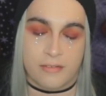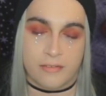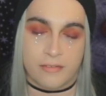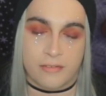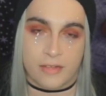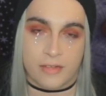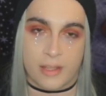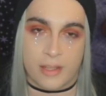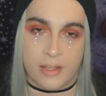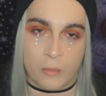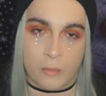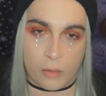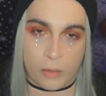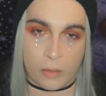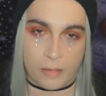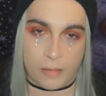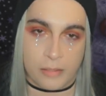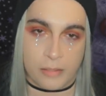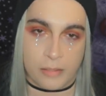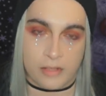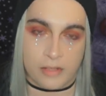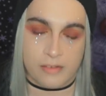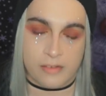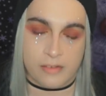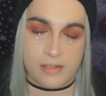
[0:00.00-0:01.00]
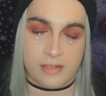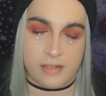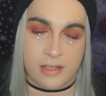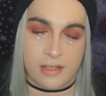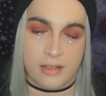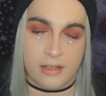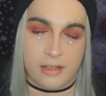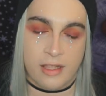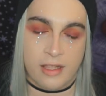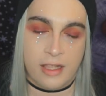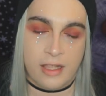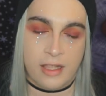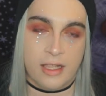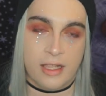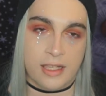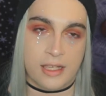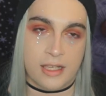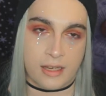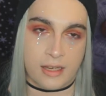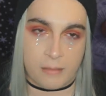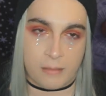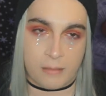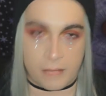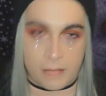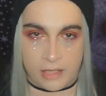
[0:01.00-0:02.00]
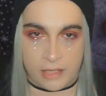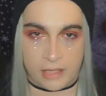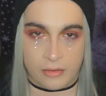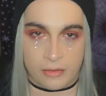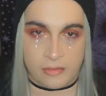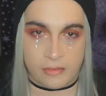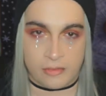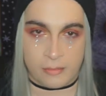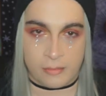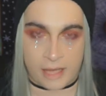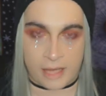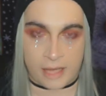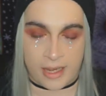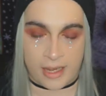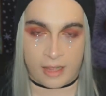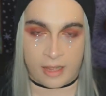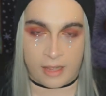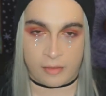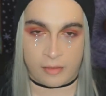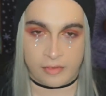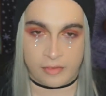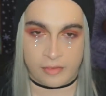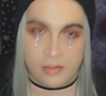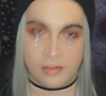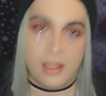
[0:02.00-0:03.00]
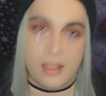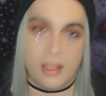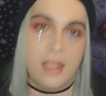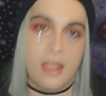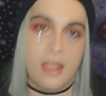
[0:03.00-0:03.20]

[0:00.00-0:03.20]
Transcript: for like one person, get it mailed to my house,